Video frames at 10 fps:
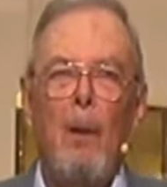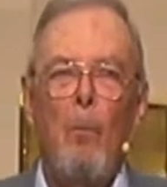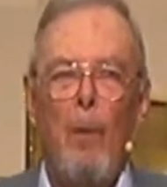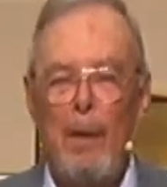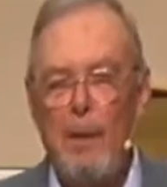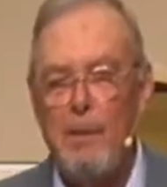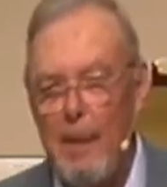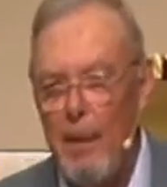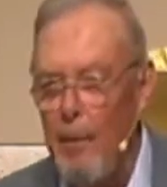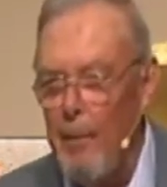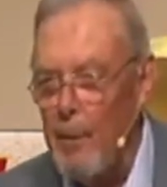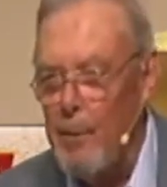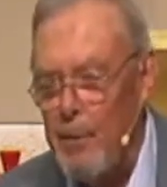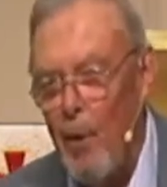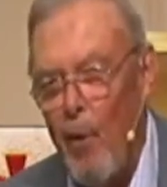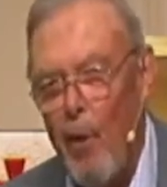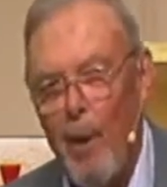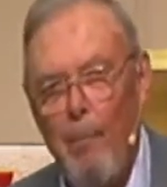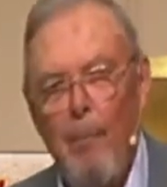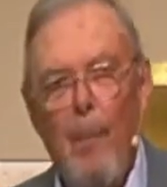when he stilled the
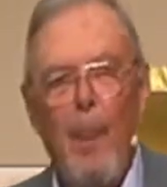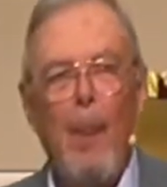storm,